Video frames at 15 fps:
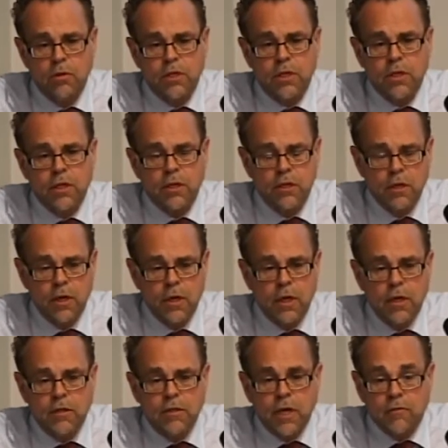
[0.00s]
the
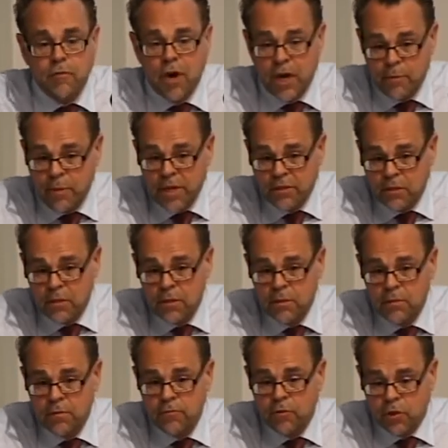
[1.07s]
environment,
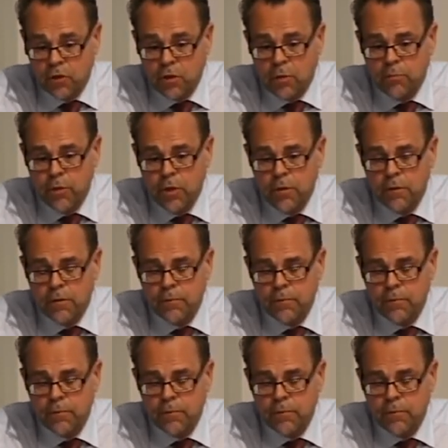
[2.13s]
for example.